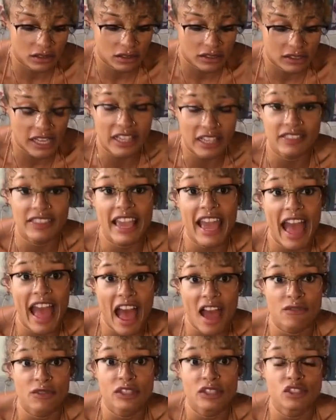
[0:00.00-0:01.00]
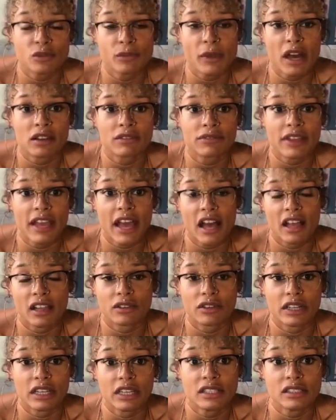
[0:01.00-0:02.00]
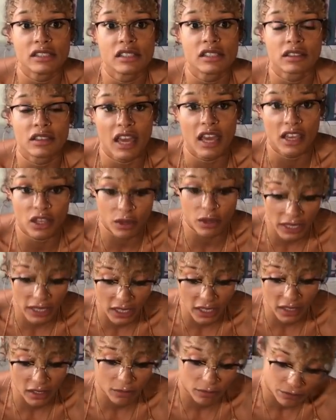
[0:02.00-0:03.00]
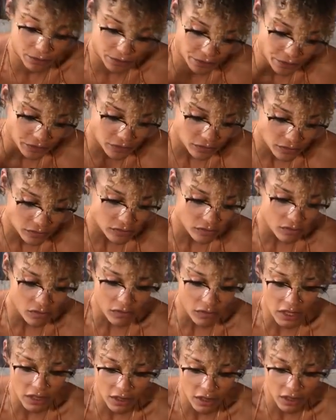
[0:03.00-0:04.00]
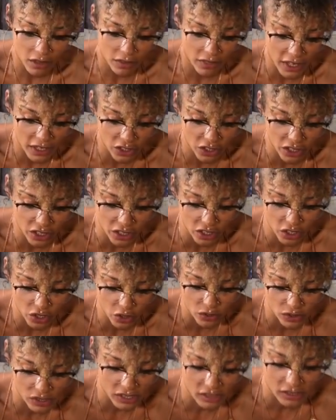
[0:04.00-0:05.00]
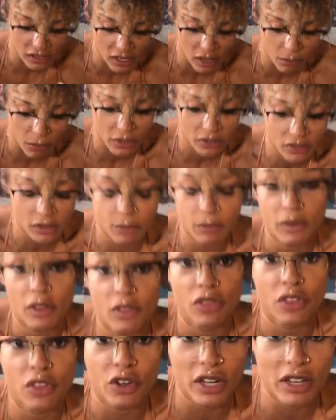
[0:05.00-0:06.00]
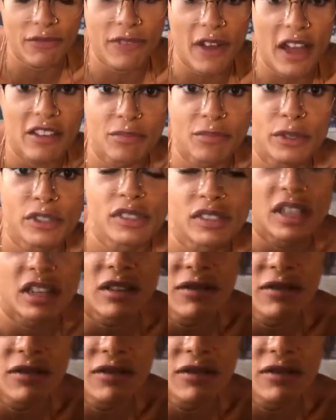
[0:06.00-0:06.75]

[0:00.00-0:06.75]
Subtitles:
Take the average amount of calories that you eat. Then you're going to use these numbers. 35% of